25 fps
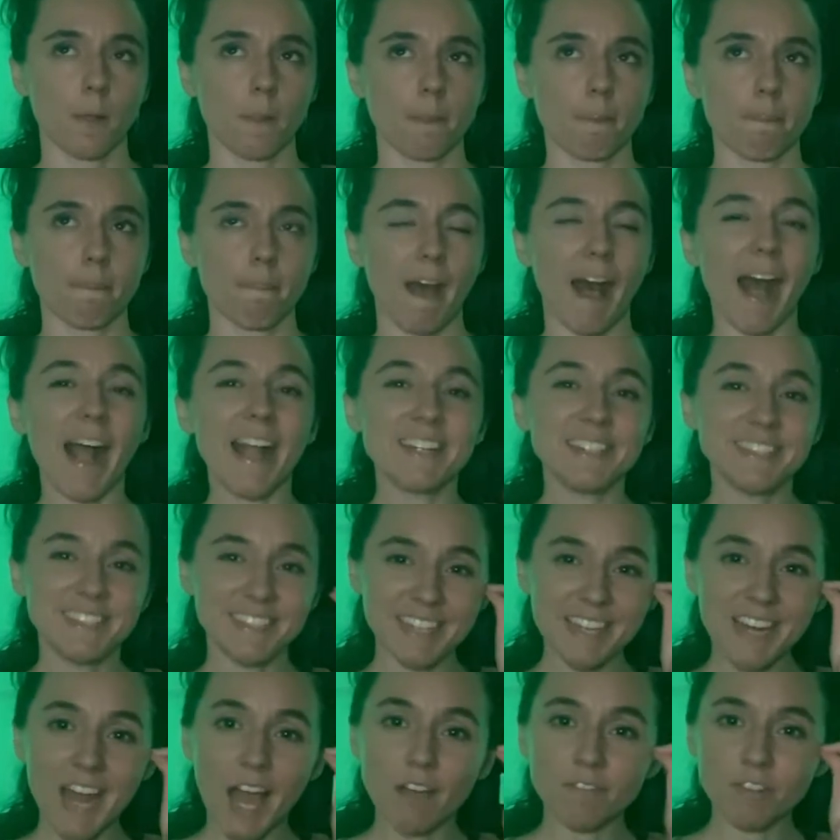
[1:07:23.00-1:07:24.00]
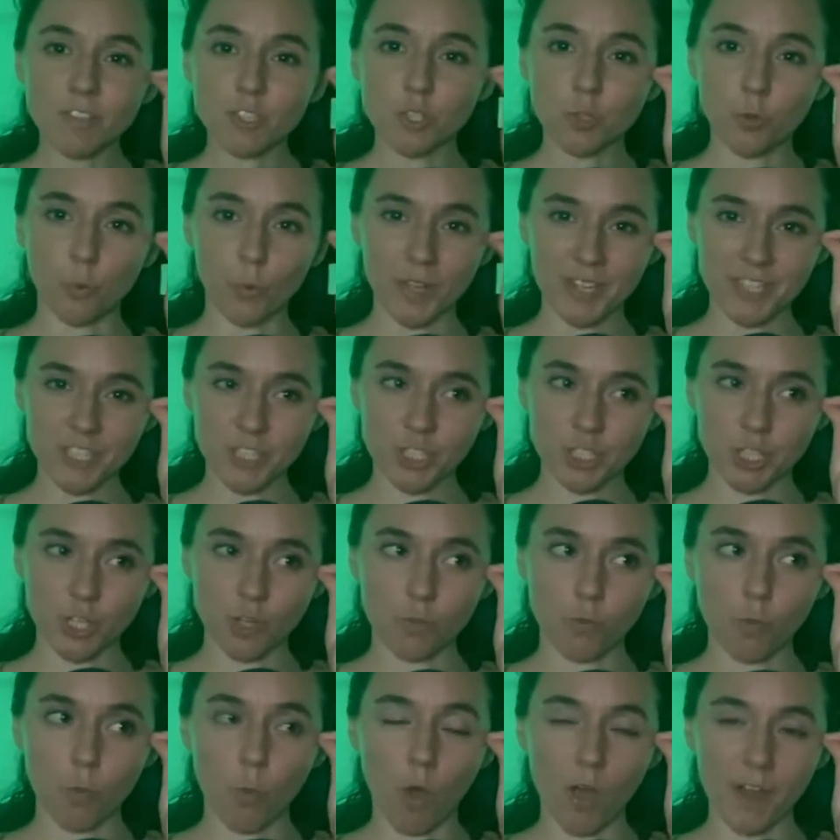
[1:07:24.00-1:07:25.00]
I did have a twinge of
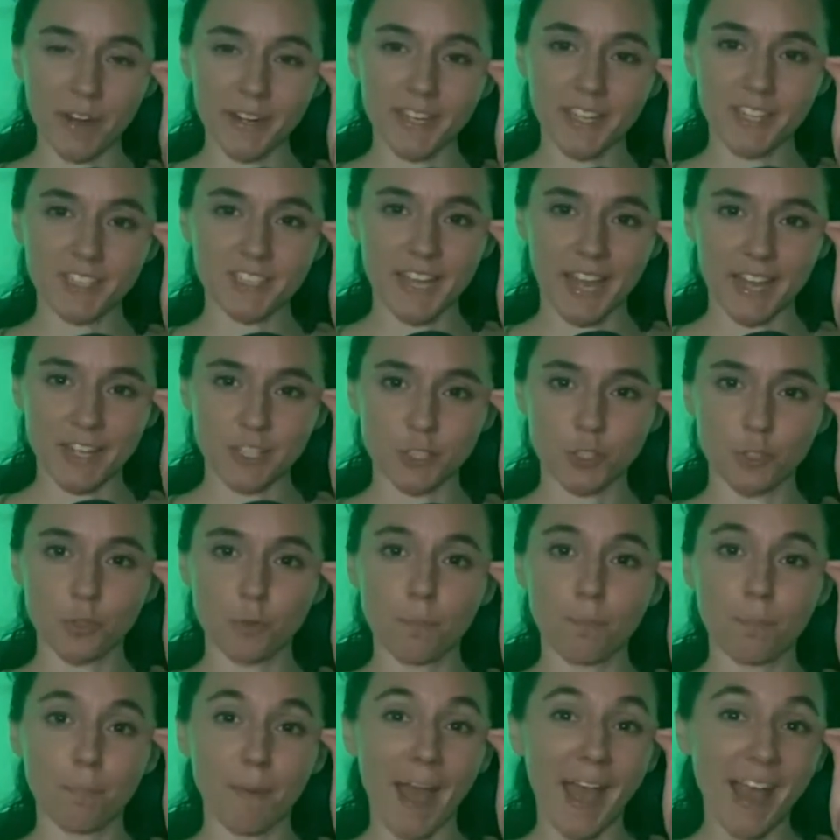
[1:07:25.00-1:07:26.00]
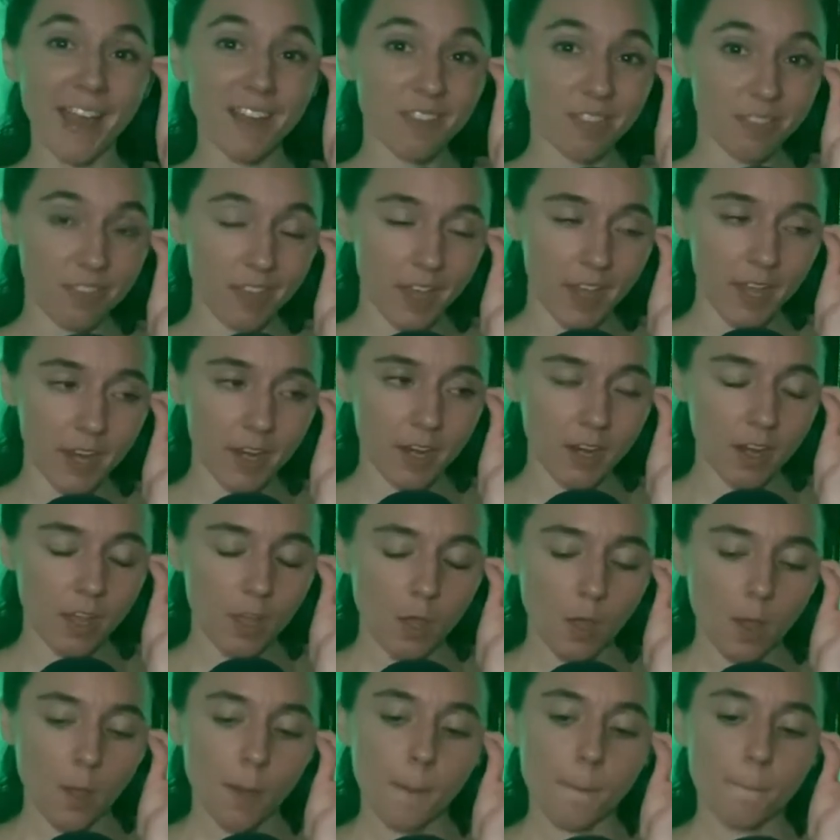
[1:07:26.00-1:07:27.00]
wanting a tattoo back then,
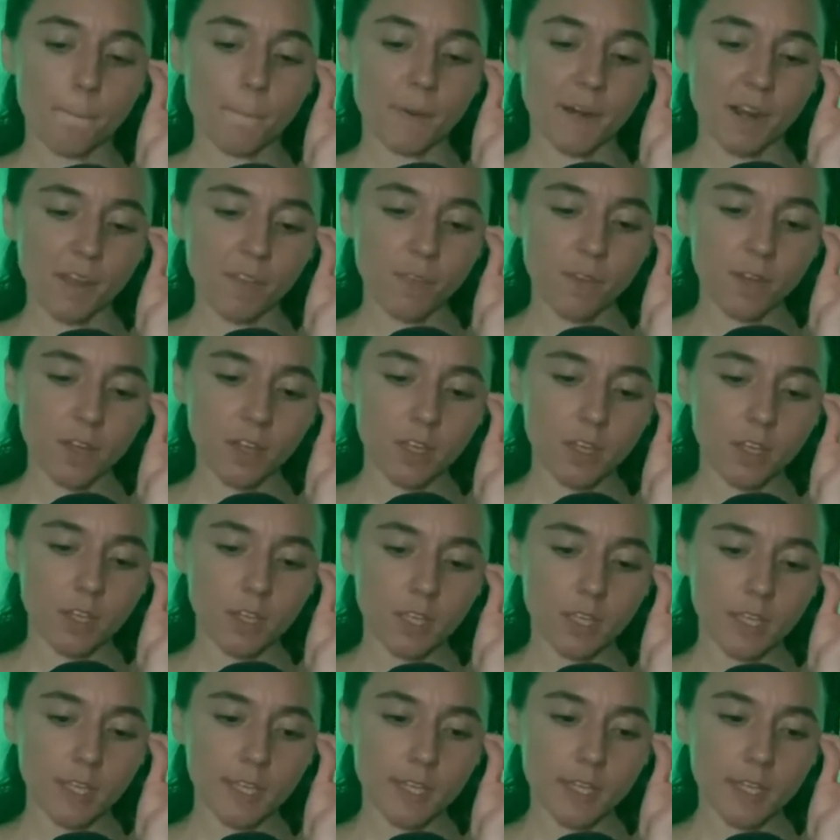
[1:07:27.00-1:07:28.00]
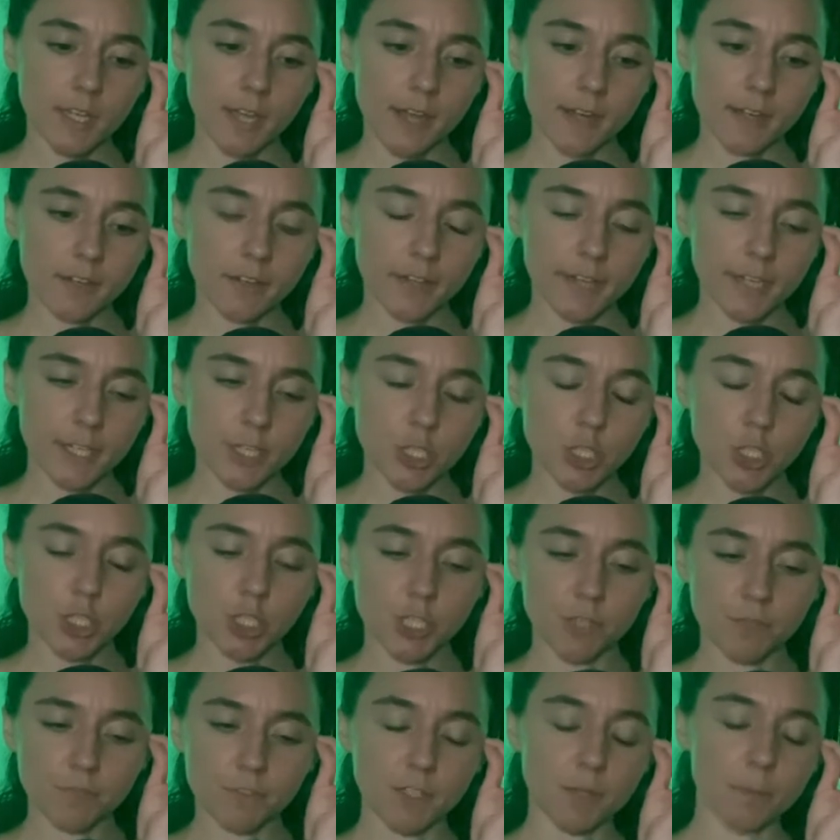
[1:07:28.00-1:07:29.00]
but I think he kind of like
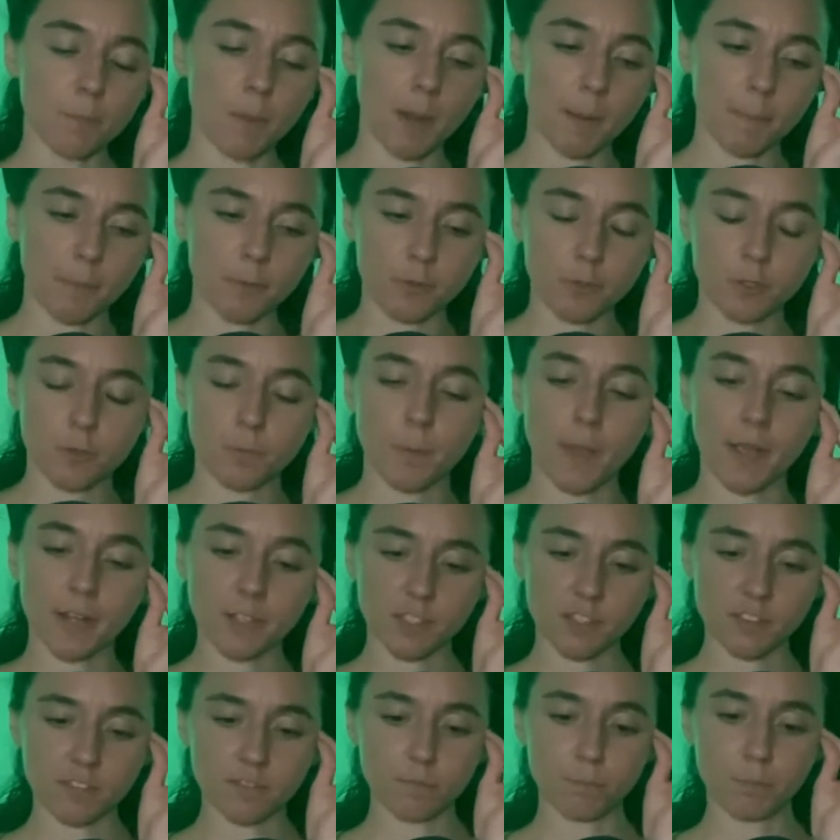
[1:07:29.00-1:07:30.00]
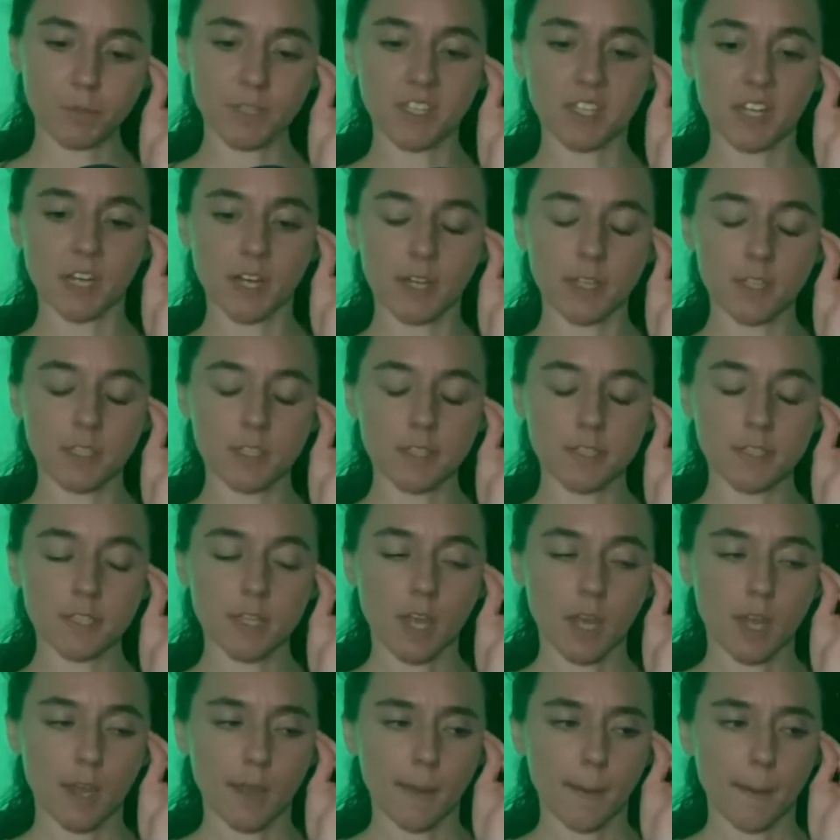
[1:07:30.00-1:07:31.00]
shifted my perspective because,
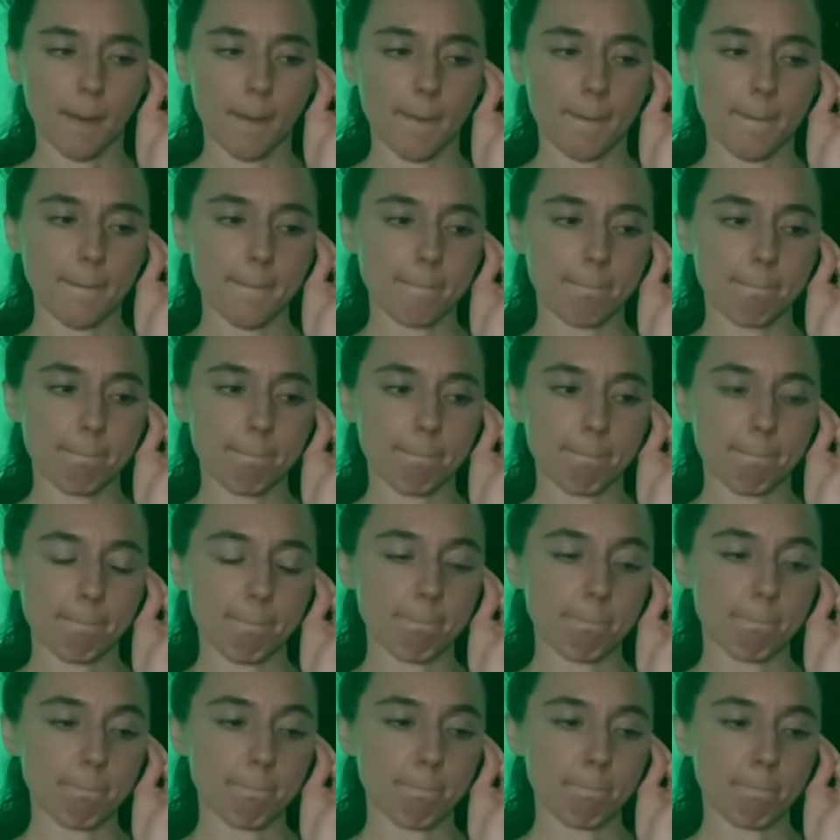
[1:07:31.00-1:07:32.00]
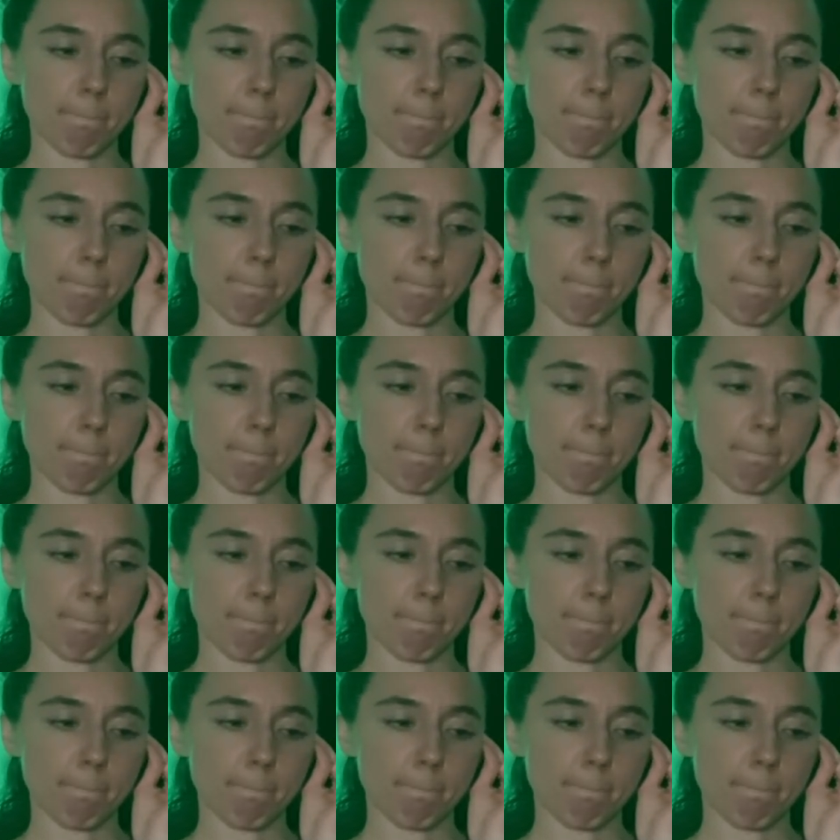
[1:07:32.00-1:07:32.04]
and